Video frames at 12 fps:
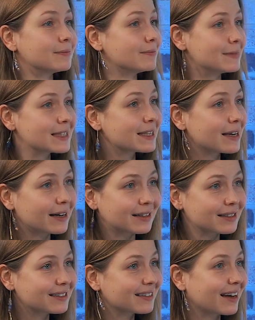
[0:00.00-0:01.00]

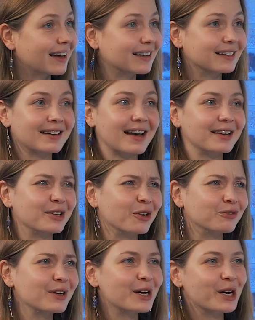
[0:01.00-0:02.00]
scared and kind
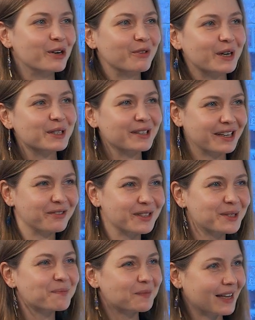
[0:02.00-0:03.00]
of there is like
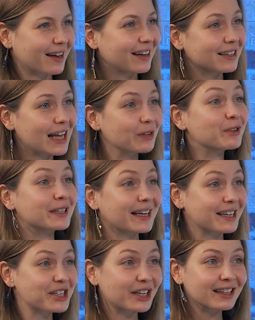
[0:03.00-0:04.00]
this unhealthy
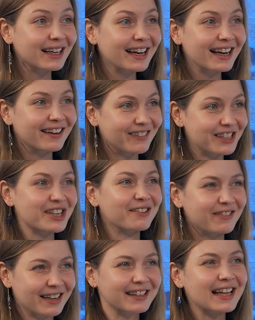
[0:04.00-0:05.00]
tension, which I
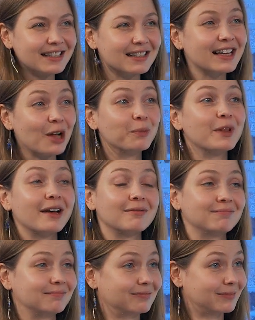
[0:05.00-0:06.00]
think doesn't help the
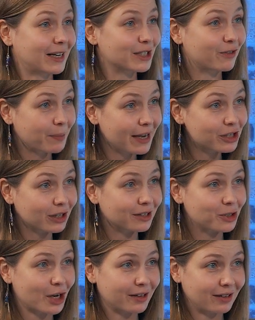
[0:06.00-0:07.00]
transformation
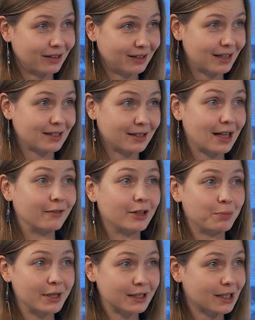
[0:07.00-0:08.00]
in general and doesn't help
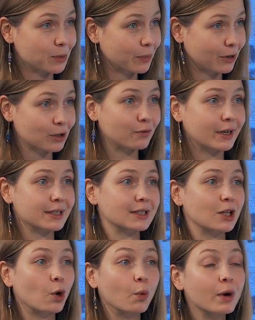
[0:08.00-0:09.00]
the business because there is
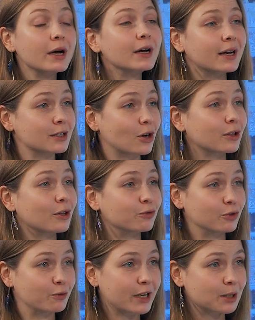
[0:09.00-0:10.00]
no return of
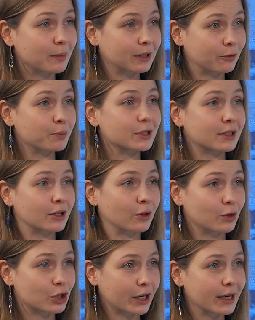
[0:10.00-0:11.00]
investment from
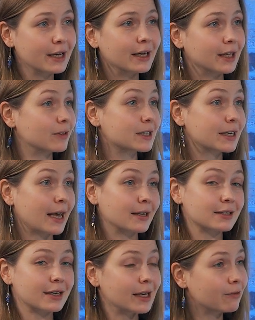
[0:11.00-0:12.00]
technology in this
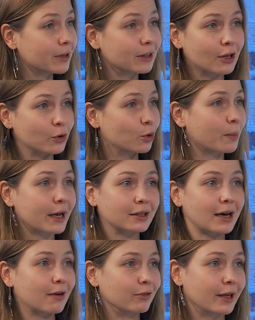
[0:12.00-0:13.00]
case, even though you might
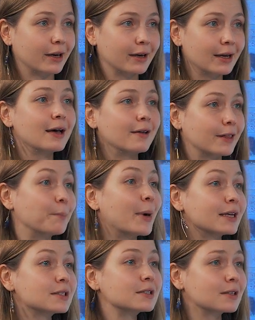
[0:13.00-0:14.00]
have like the
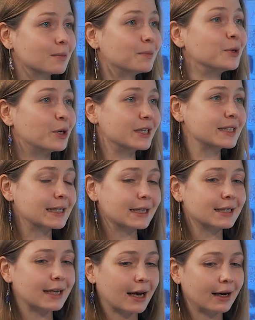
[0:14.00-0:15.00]
best
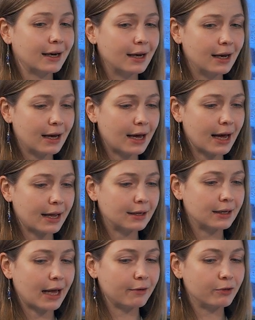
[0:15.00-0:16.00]
heuristic tech.
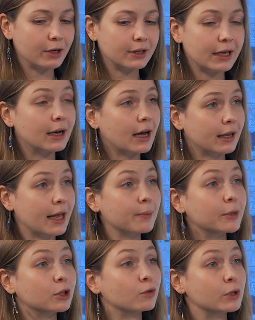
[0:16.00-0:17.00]
And I think the
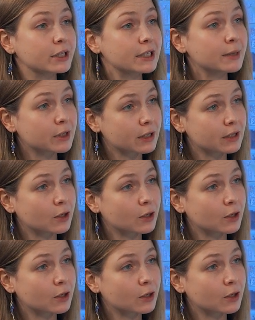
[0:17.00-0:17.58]
alignment of the teams is so